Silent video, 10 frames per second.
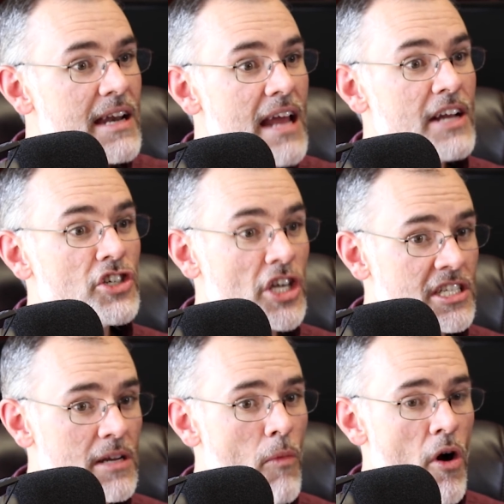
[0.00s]
And
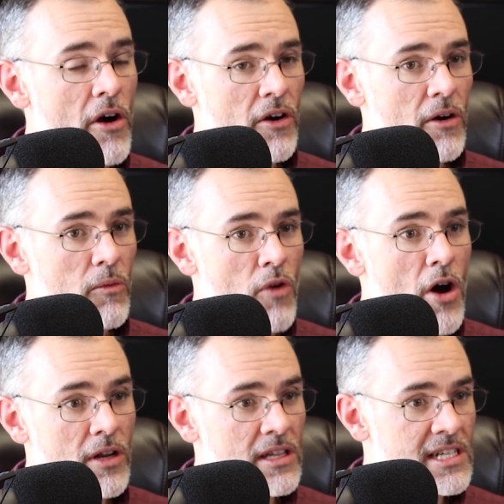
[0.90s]
Justin Martyr
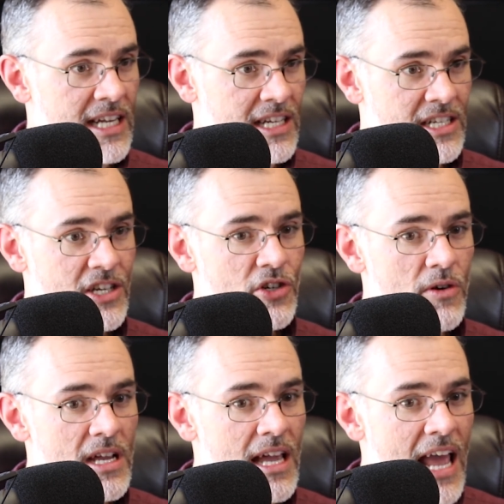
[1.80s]
wrote in the 2nd
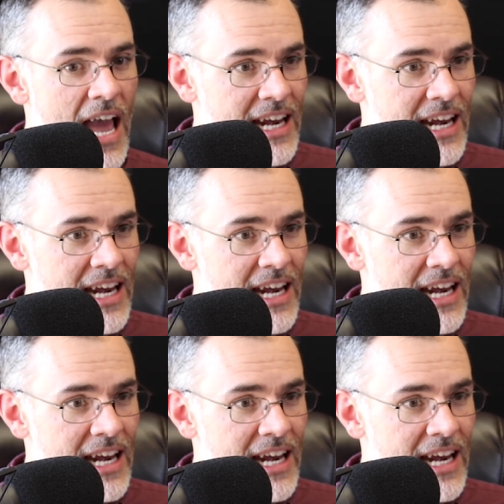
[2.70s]
century,